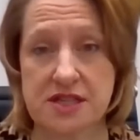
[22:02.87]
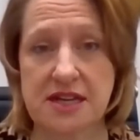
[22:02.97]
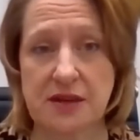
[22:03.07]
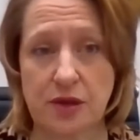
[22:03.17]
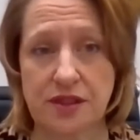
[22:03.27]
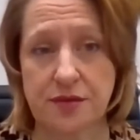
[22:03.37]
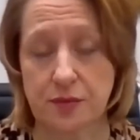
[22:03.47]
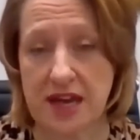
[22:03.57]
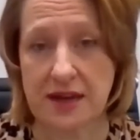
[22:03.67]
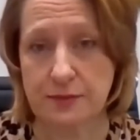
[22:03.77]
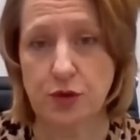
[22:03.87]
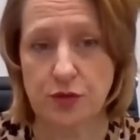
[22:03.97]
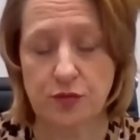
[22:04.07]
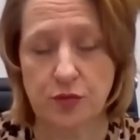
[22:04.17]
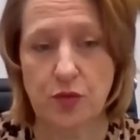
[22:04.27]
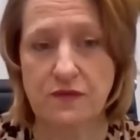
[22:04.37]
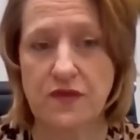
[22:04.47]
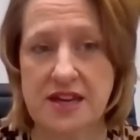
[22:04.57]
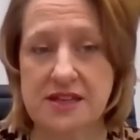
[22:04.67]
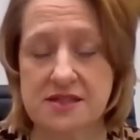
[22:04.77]
dealing with, we had more than one
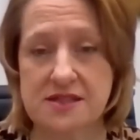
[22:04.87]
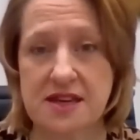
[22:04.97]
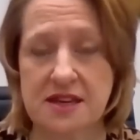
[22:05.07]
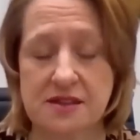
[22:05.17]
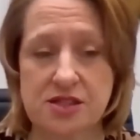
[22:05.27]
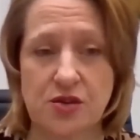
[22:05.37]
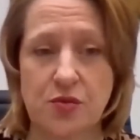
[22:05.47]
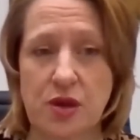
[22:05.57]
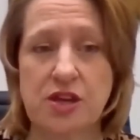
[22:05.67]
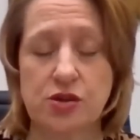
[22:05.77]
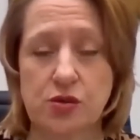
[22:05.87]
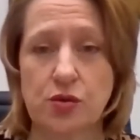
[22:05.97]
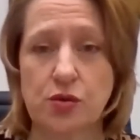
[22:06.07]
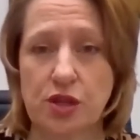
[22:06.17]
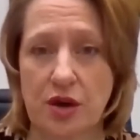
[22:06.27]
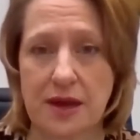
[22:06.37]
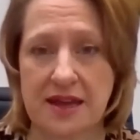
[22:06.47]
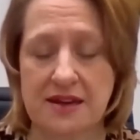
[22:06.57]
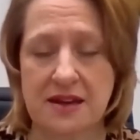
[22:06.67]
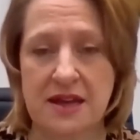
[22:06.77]
vacancy. And so we could all go
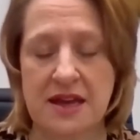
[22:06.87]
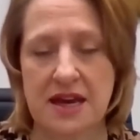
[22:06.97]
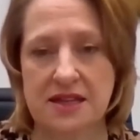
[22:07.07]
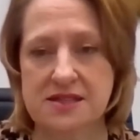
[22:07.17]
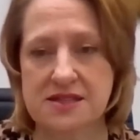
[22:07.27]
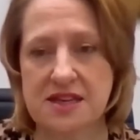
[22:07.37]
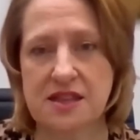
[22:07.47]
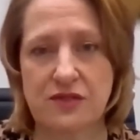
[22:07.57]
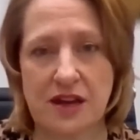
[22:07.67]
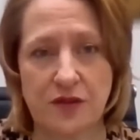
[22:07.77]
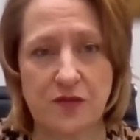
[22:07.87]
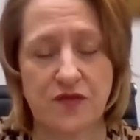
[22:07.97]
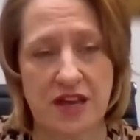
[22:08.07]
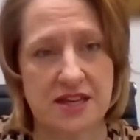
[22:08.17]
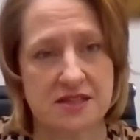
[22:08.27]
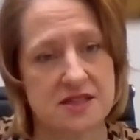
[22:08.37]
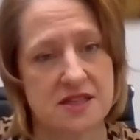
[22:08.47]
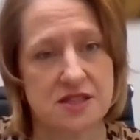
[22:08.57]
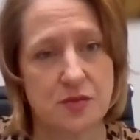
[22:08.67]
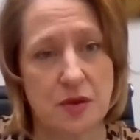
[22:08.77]
in and see the relevant
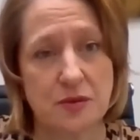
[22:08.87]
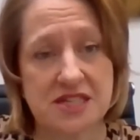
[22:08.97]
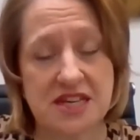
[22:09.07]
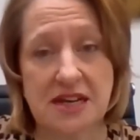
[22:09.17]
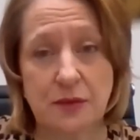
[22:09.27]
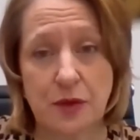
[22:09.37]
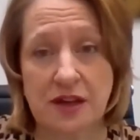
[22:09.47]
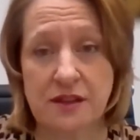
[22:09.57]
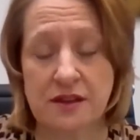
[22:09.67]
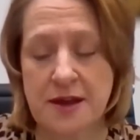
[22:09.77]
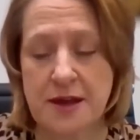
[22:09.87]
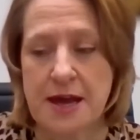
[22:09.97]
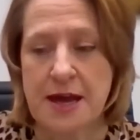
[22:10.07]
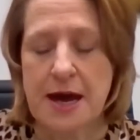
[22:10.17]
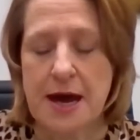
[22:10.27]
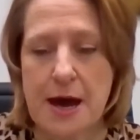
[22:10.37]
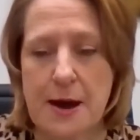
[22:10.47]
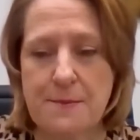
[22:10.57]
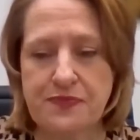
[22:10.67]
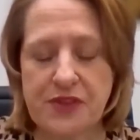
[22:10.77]
vacancies that we were dealing with.
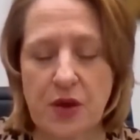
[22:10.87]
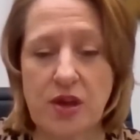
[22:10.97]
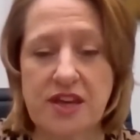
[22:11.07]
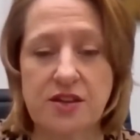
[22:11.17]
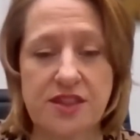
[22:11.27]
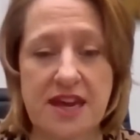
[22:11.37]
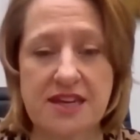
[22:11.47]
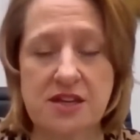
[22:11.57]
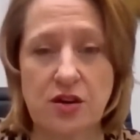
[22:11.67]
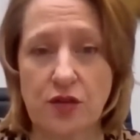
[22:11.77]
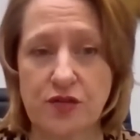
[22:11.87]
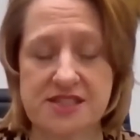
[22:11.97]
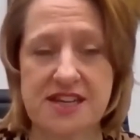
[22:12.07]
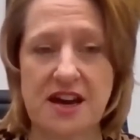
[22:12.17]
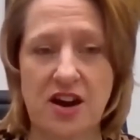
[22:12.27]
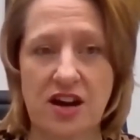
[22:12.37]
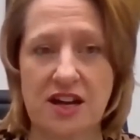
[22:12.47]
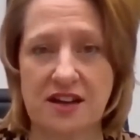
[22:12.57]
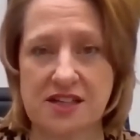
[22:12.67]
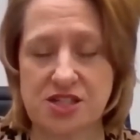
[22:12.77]
We could then obviously
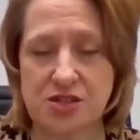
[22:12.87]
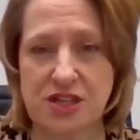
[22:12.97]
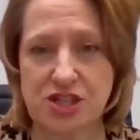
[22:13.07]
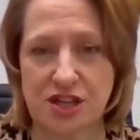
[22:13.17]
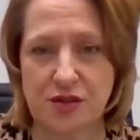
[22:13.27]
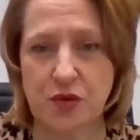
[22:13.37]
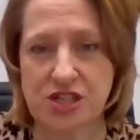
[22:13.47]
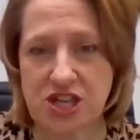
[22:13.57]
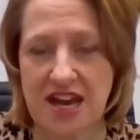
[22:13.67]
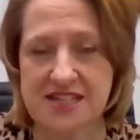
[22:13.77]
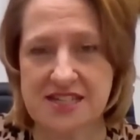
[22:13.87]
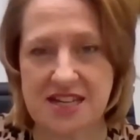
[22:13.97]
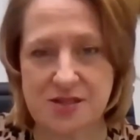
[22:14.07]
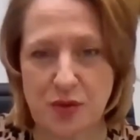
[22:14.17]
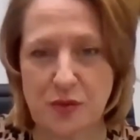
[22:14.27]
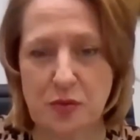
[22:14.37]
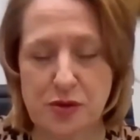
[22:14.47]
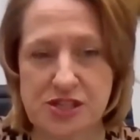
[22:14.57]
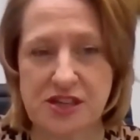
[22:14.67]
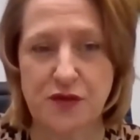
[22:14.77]
highlight to each other which candidates we were
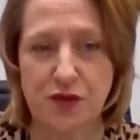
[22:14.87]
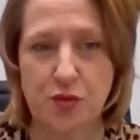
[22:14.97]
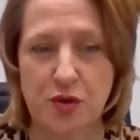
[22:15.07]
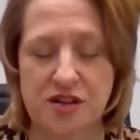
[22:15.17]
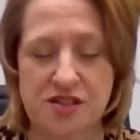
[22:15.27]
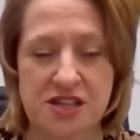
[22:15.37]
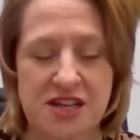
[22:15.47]
putting forward,